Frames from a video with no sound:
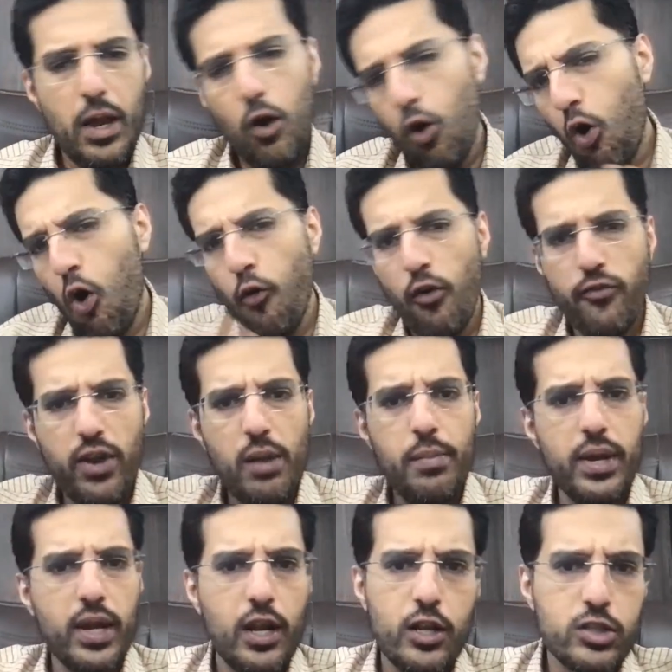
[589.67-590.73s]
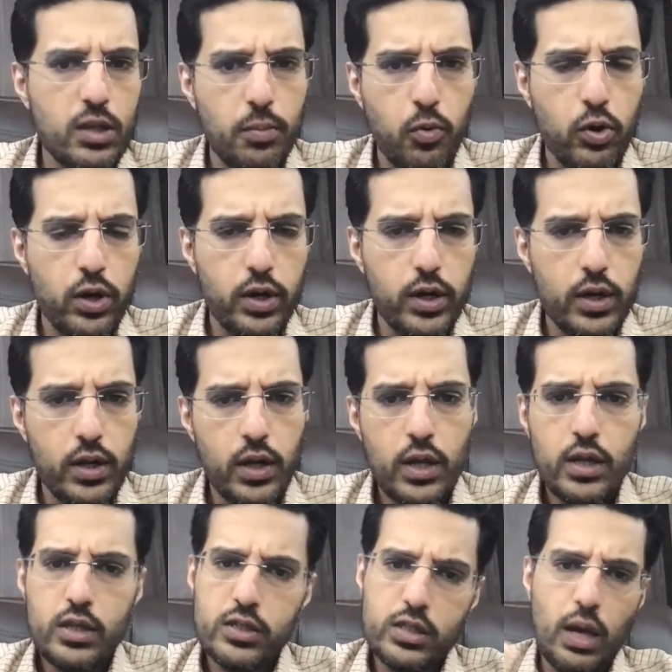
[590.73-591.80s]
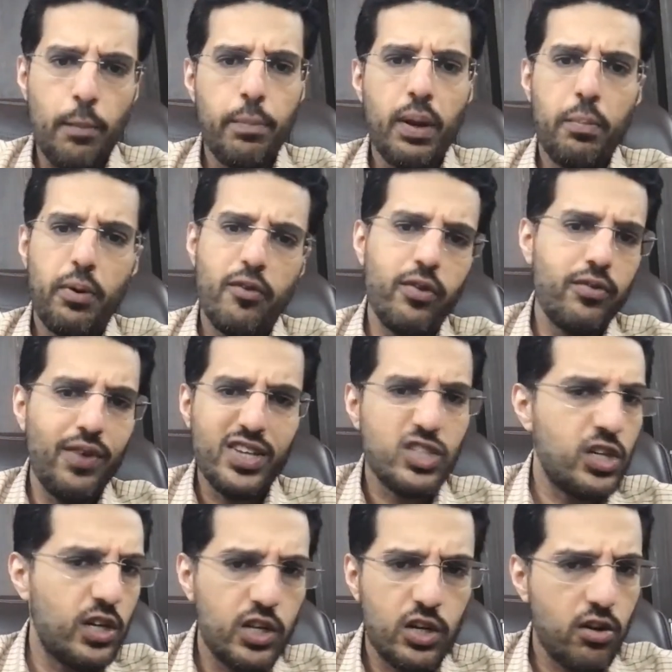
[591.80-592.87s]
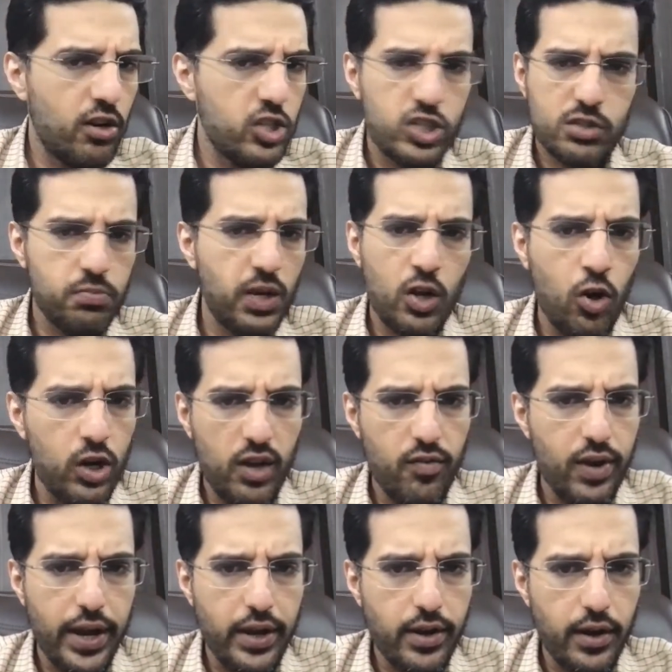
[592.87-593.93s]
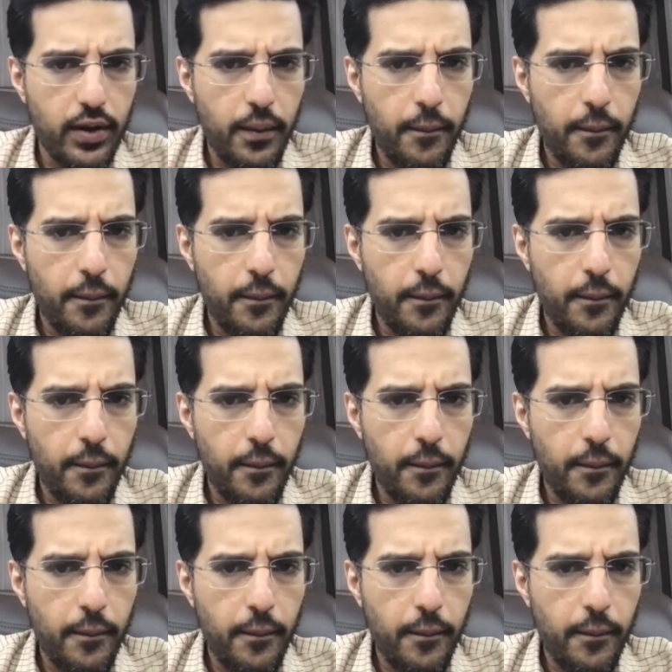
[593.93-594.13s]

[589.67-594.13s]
Overwhelmingly supported it. Some people with vested interests may not have liked it.